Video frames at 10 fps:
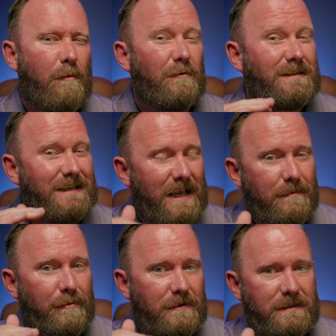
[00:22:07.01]
Almost
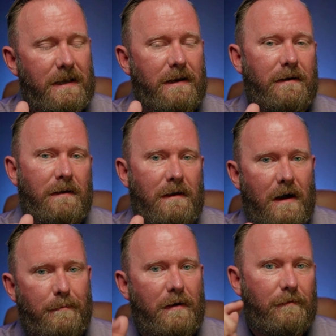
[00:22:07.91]
10%
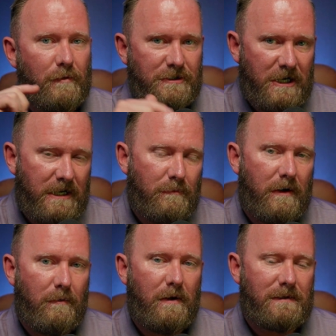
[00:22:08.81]
above what
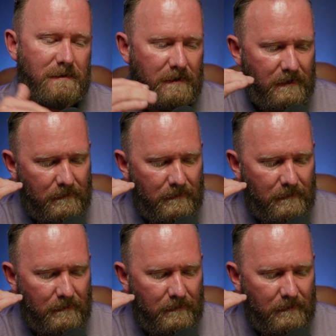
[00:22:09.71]
January was.